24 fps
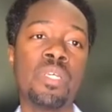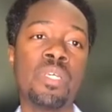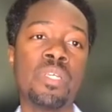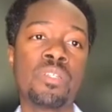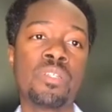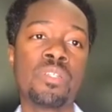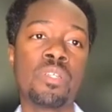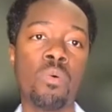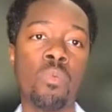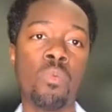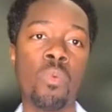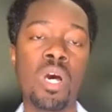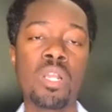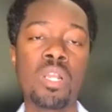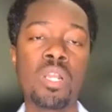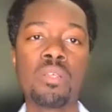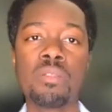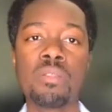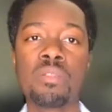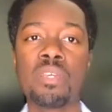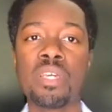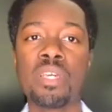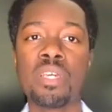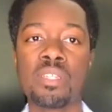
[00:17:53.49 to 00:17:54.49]
So one of the
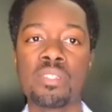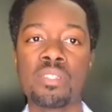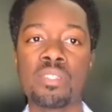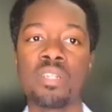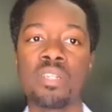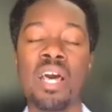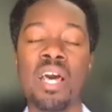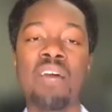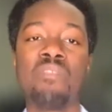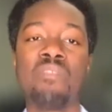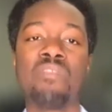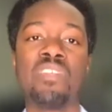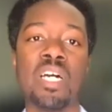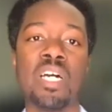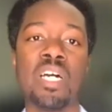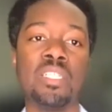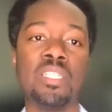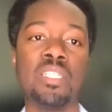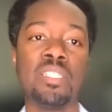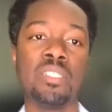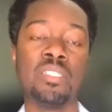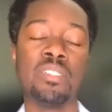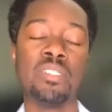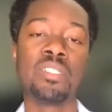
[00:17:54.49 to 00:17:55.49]
things that I've
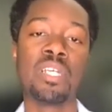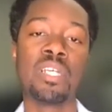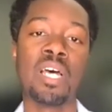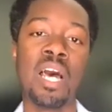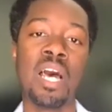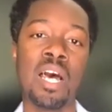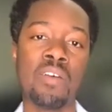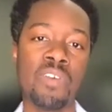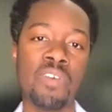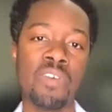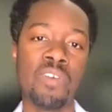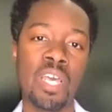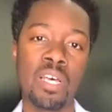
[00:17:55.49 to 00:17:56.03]
done is I've